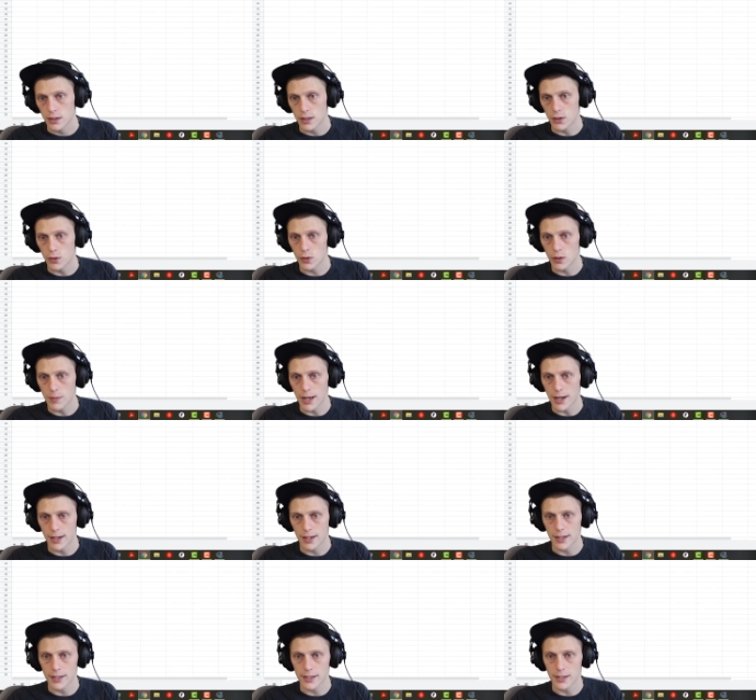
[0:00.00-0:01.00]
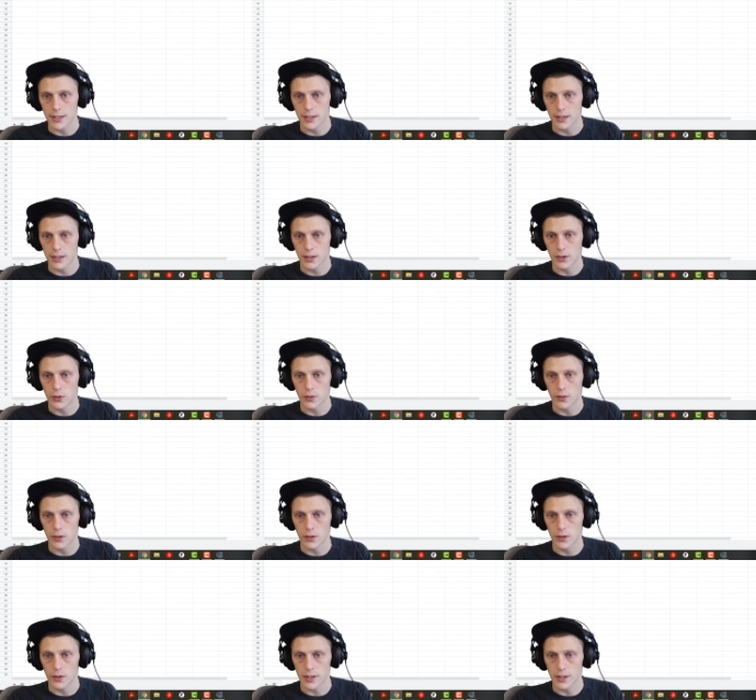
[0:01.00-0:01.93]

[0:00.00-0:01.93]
it automatically, you, you know,